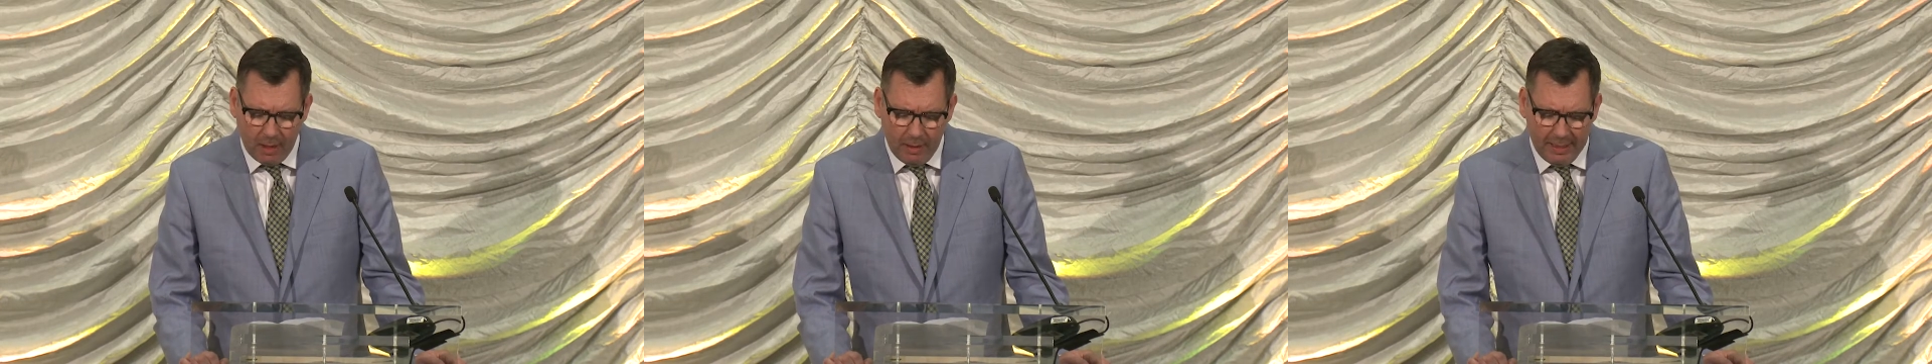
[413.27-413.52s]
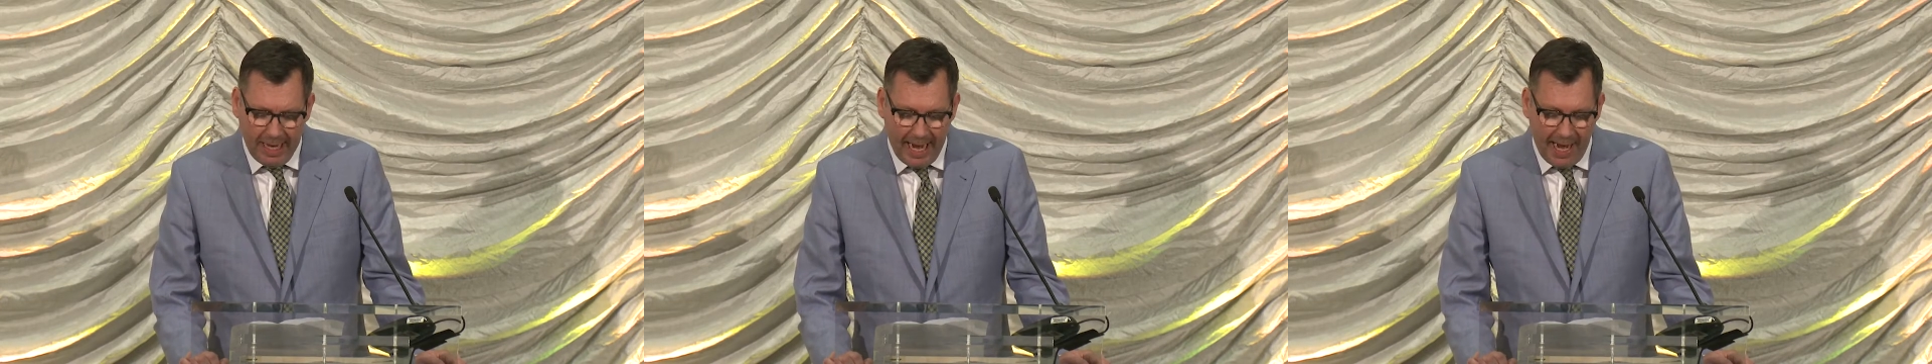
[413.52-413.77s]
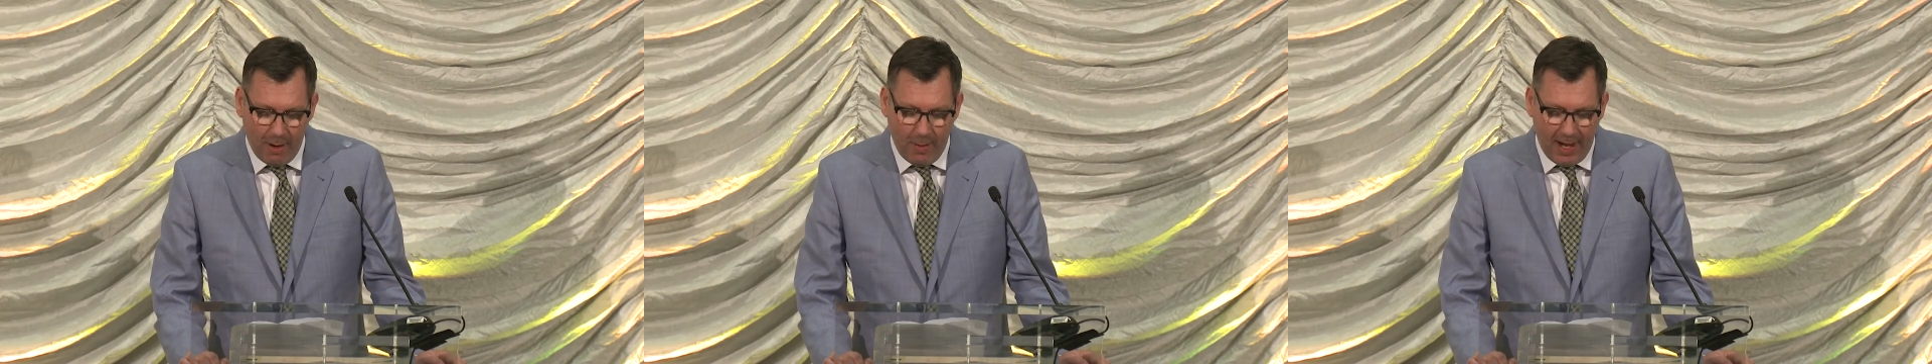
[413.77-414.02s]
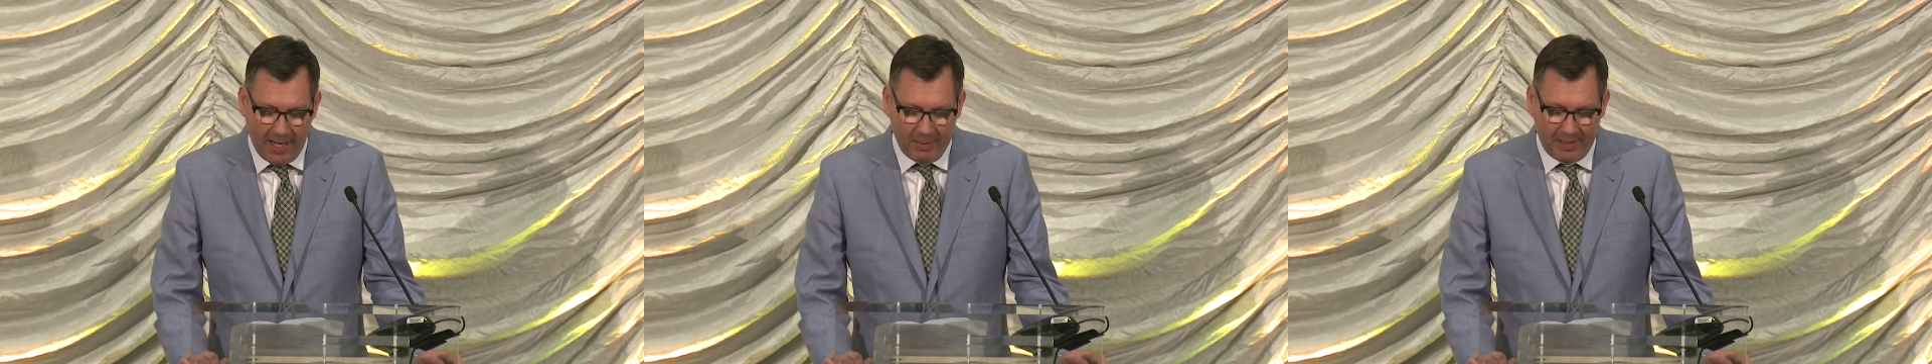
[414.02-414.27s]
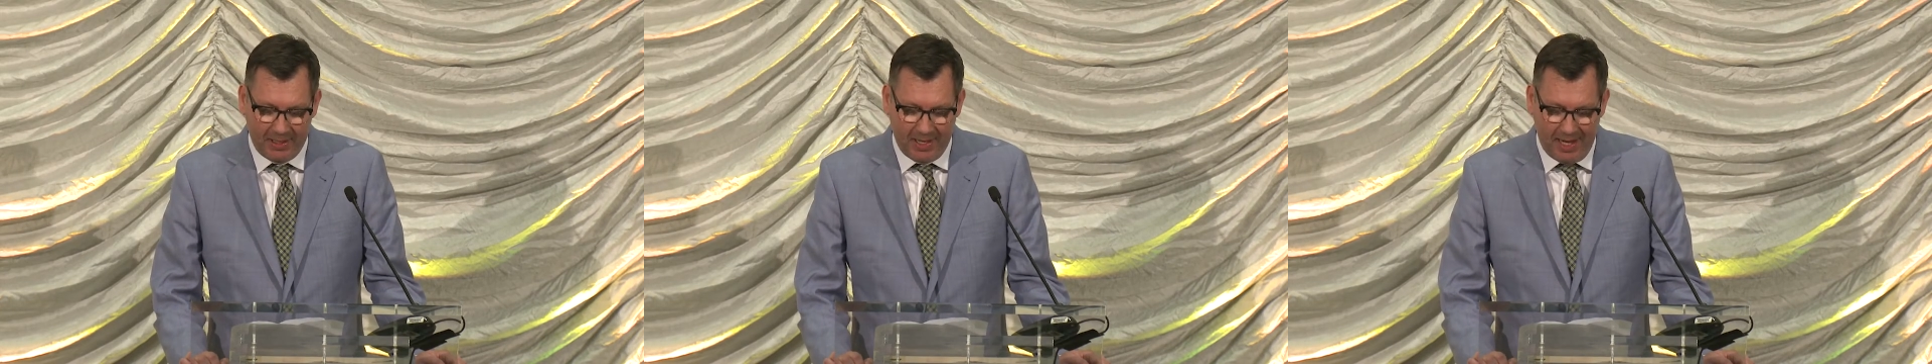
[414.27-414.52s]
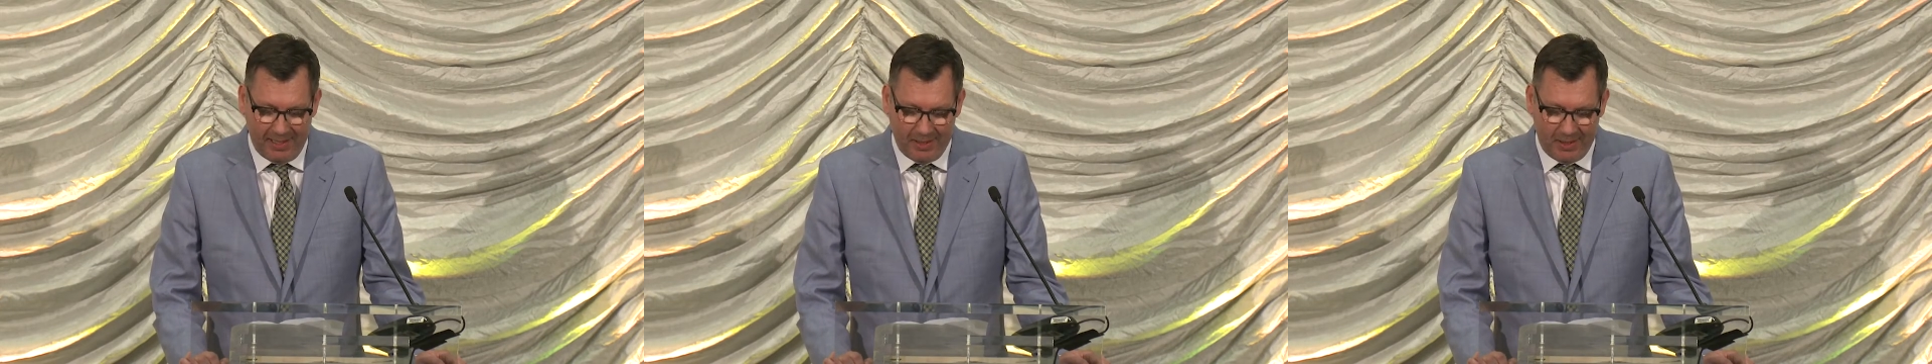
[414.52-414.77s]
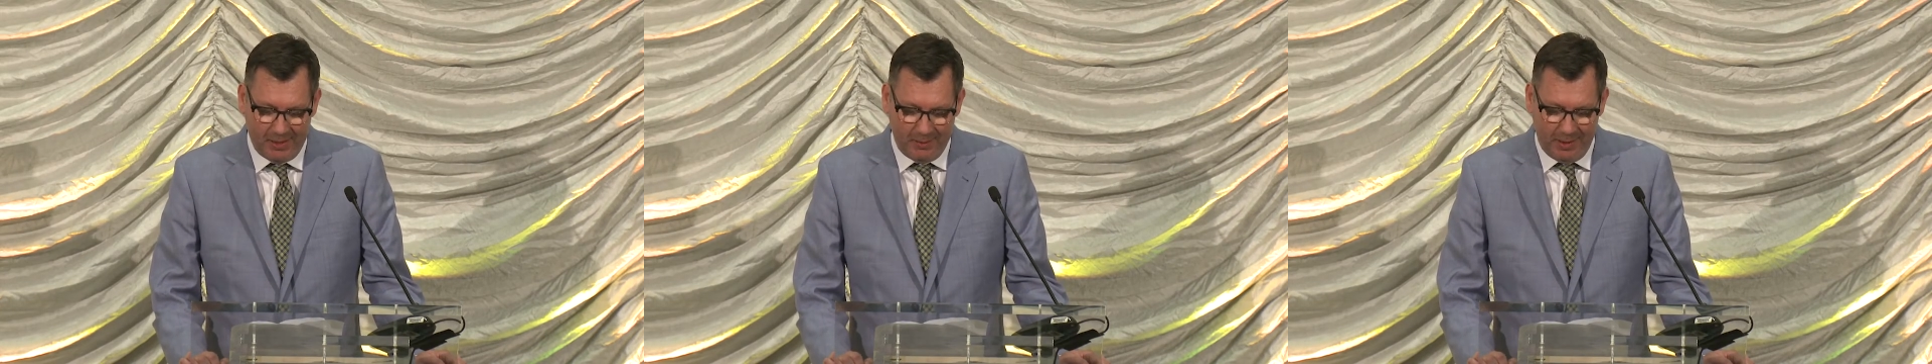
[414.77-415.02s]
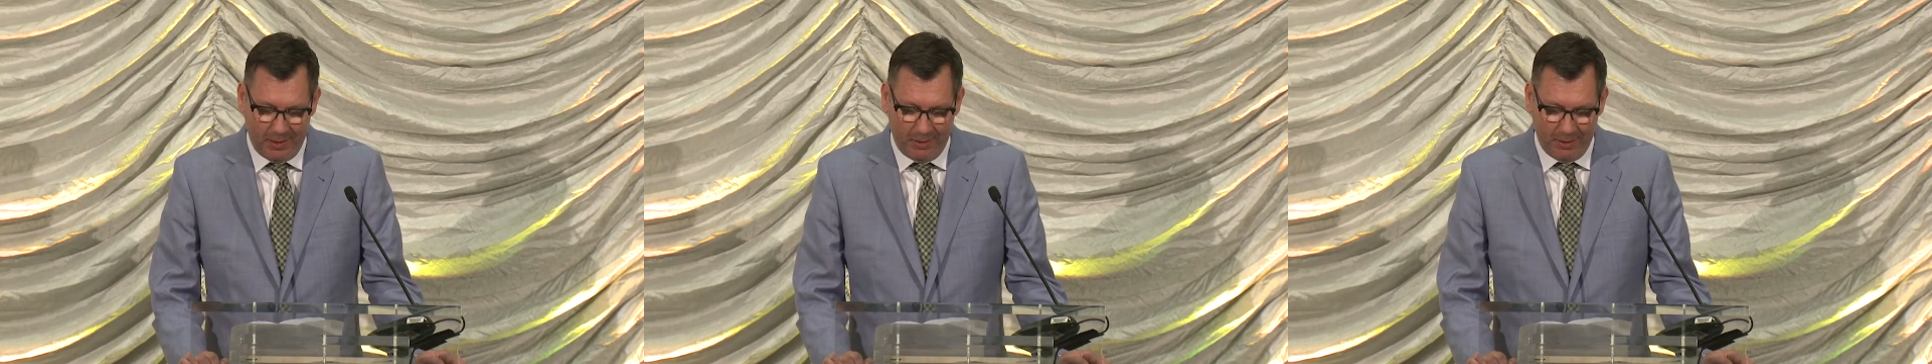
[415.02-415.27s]
Now I'm excited to
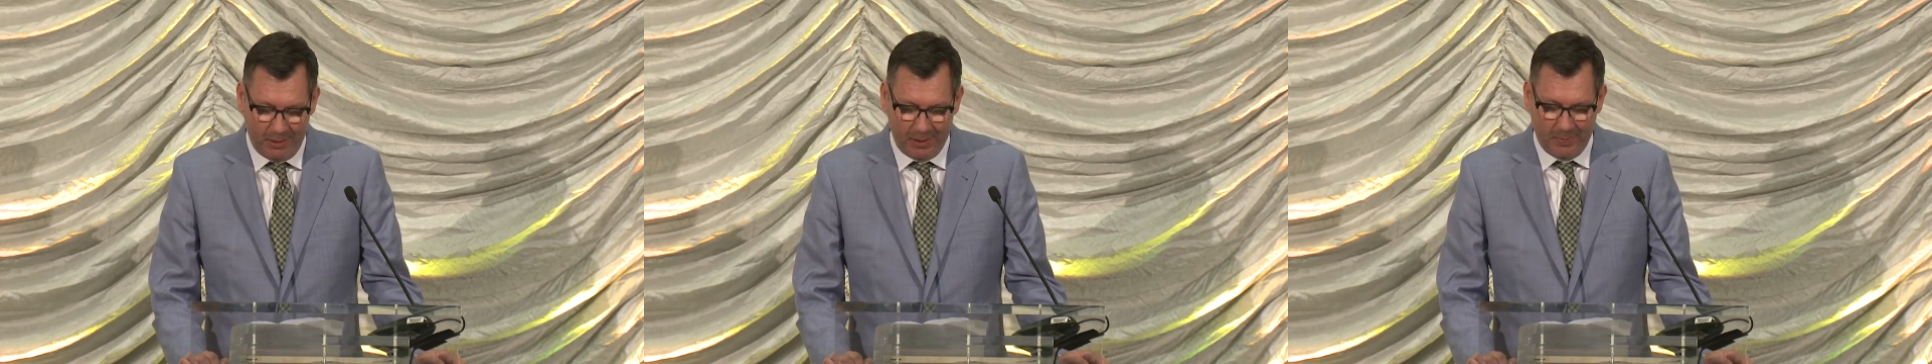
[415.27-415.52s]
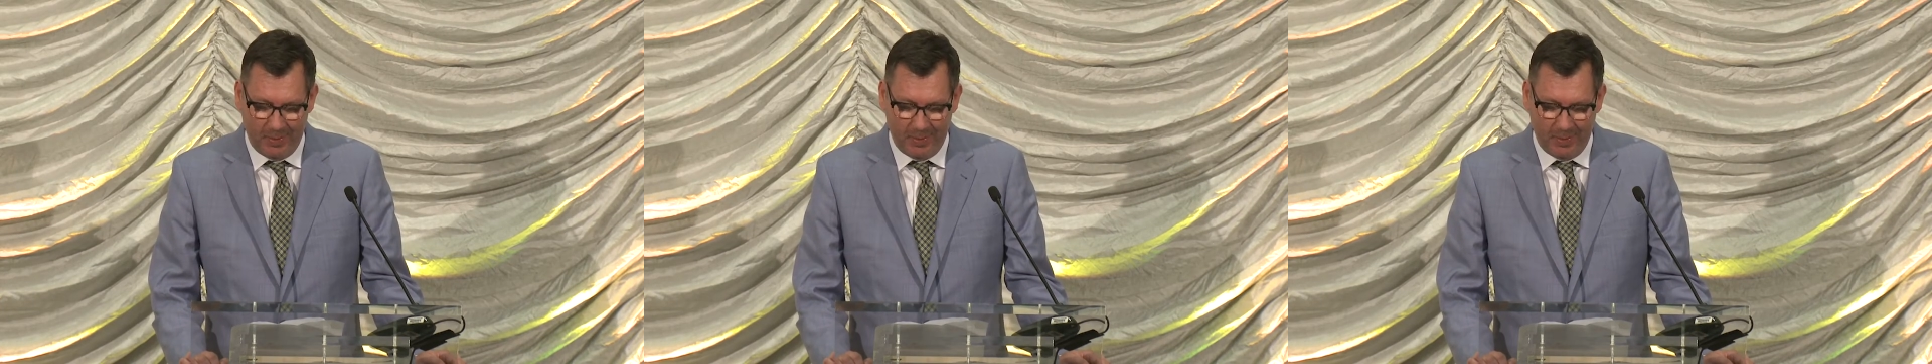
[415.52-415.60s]
introduce